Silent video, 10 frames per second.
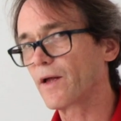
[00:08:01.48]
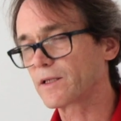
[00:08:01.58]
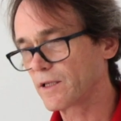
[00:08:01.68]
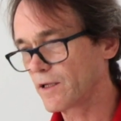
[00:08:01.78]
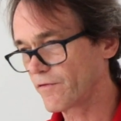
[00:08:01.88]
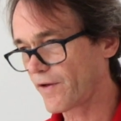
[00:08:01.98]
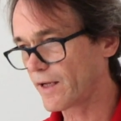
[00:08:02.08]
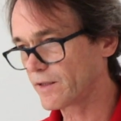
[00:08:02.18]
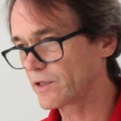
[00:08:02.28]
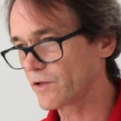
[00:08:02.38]
That's an
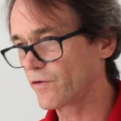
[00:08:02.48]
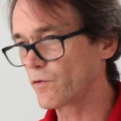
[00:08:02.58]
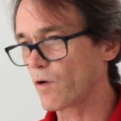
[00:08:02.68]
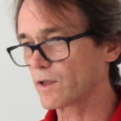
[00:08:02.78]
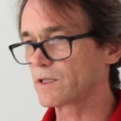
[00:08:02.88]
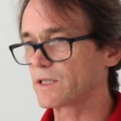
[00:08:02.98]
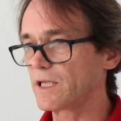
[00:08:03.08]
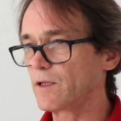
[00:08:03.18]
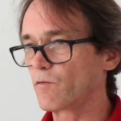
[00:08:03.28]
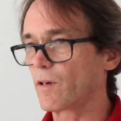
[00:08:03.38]
advantage if you want to
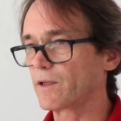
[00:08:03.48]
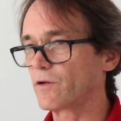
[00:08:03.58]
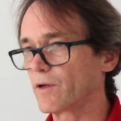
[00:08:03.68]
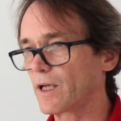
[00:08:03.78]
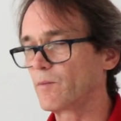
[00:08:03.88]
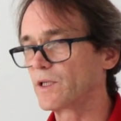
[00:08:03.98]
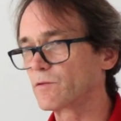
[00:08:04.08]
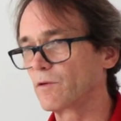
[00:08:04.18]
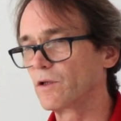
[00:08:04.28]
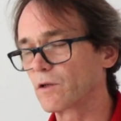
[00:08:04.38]
see what your
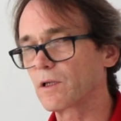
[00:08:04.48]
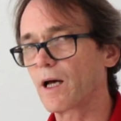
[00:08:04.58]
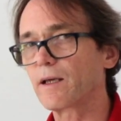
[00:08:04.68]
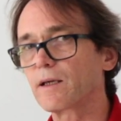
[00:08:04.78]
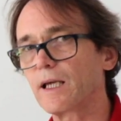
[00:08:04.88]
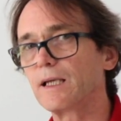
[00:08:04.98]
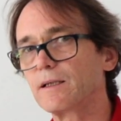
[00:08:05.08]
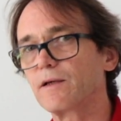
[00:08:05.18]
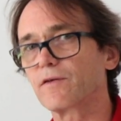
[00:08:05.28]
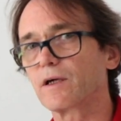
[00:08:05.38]
image will look like in
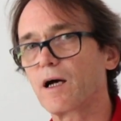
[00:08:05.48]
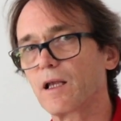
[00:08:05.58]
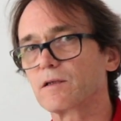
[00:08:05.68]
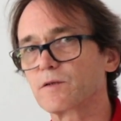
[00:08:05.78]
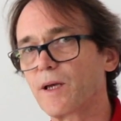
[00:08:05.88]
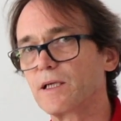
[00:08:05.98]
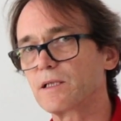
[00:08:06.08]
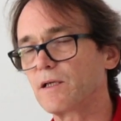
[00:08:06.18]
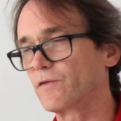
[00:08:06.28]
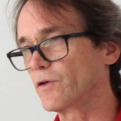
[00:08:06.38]
a different color
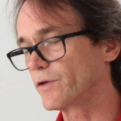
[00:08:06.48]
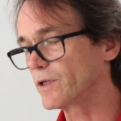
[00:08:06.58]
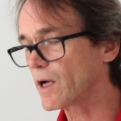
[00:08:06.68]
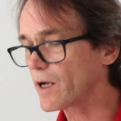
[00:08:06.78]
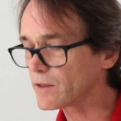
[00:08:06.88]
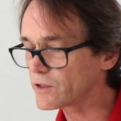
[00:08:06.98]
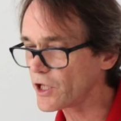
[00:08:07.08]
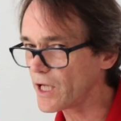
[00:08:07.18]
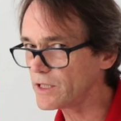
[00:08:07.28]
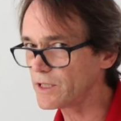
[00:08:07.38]
space, even though you're not
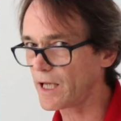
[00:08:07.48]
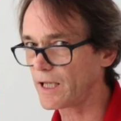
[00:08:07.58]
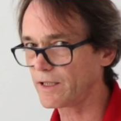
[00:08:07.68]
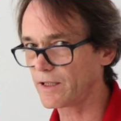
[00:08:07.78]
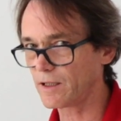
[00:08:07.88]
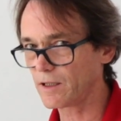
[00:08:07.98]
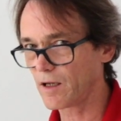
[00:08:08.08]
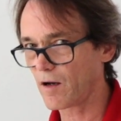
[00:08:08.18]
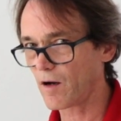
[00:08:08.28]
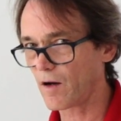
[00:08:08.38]
changing anything
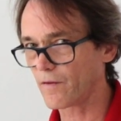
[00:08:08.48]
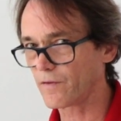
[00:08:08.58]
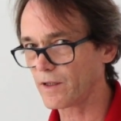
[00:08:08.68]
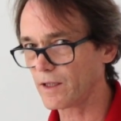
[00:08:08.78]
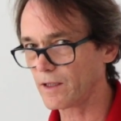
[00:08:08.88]
on